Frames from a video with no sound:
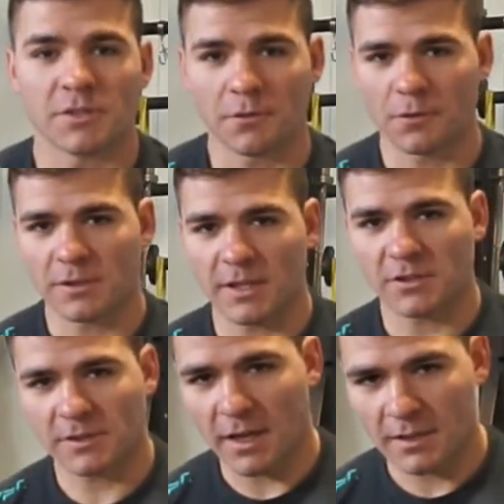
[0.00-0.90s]
so the first
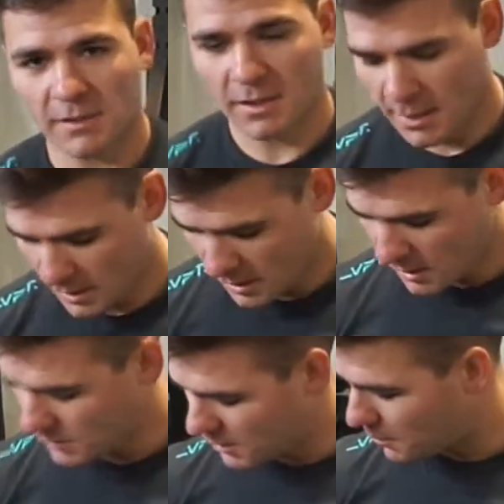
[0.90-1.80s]
exercise
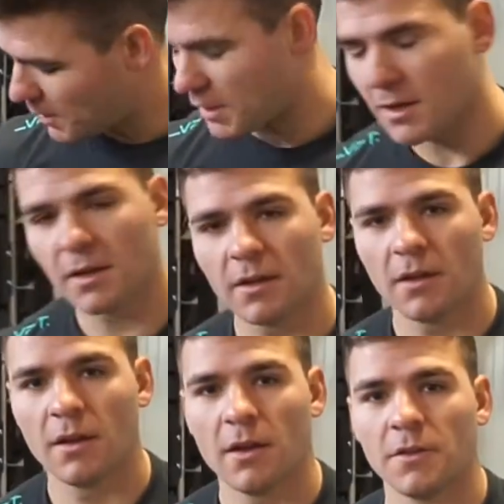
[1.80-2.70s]
is going to be
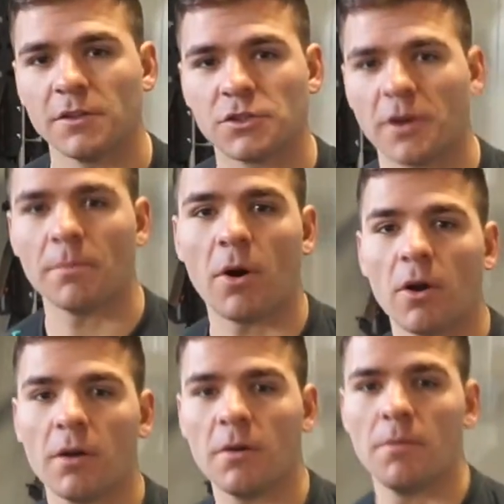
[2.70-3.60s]
the straight
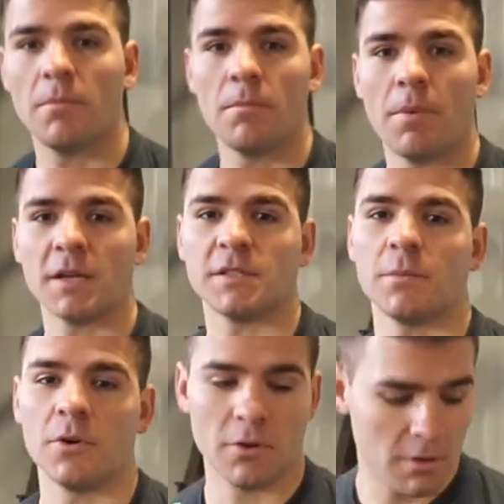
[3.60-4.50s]
bar
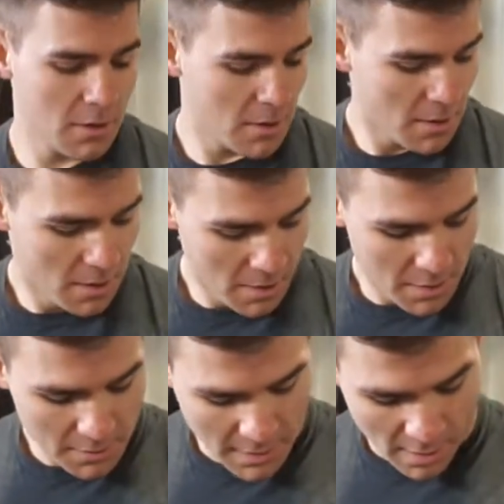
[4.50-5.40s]
bicep curl.
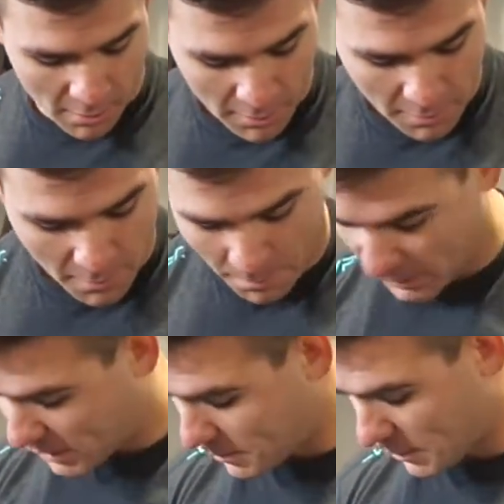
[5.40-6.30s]
Now,
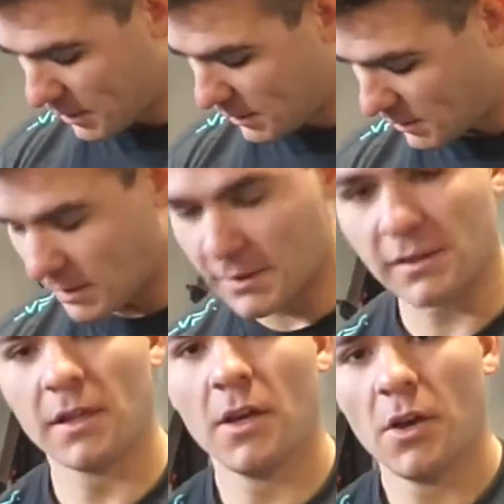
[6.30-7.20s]
my tips on this
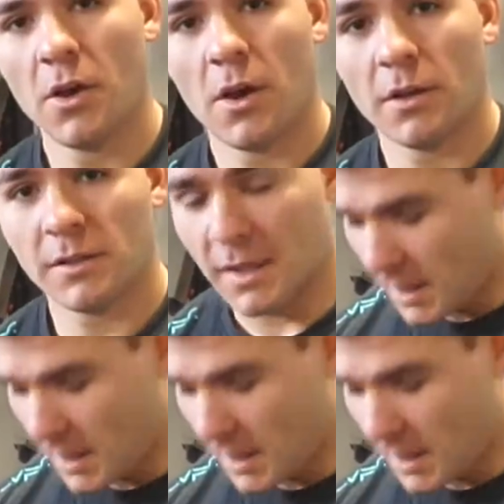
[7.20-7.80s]
is to